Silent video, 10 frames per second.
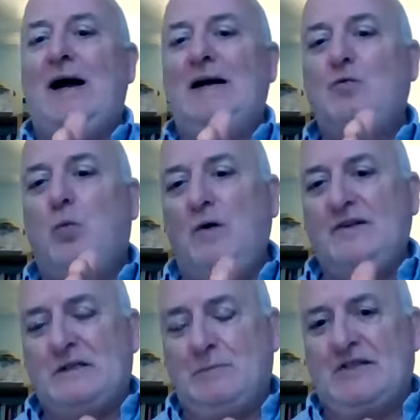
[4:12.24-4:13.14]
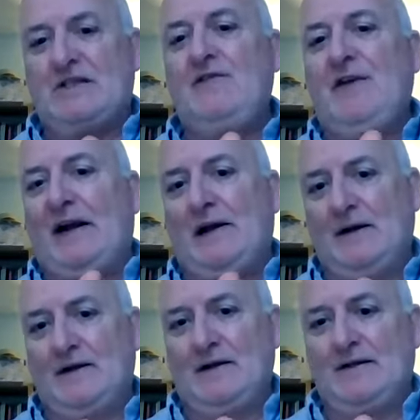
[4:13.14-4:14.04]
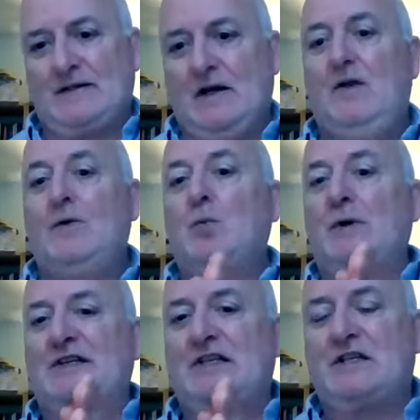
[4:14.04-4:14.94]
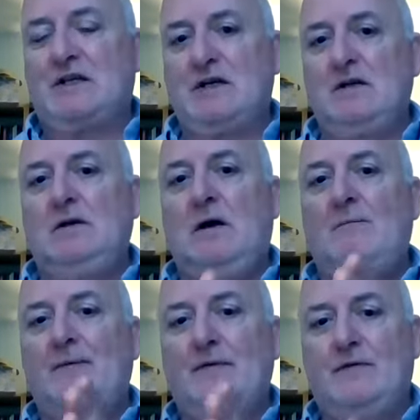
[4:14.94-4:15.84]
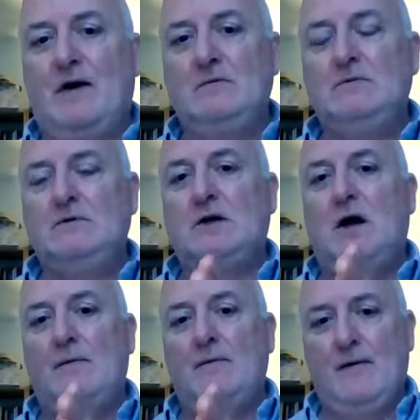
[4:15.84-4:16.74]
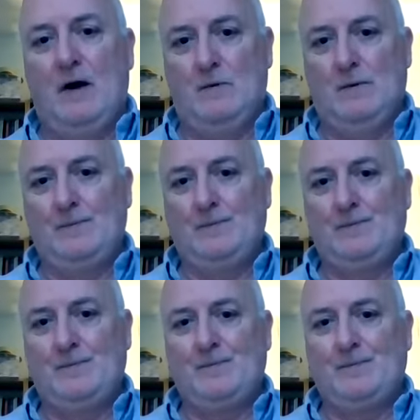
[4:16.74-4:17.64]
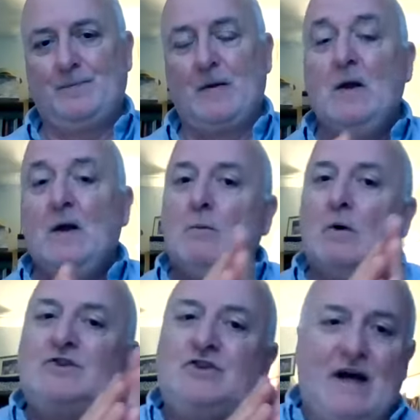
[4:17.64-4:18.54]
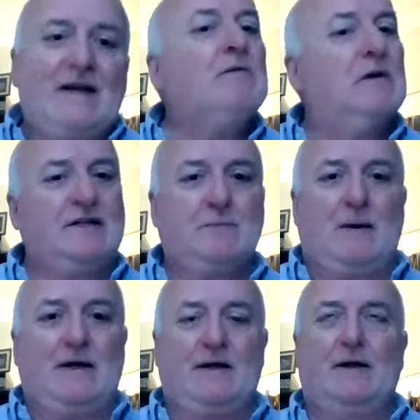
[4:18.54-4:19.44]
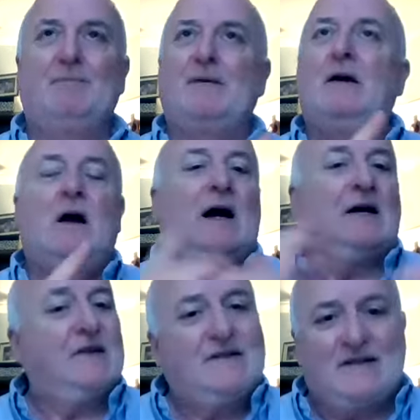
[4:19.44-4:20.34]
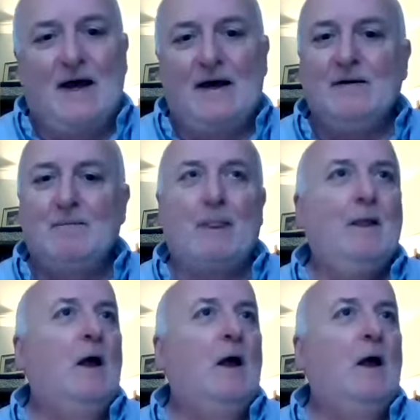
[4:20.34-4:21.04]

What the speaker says: and what specifically it is we still don't know. Well, generally speaking, as I said,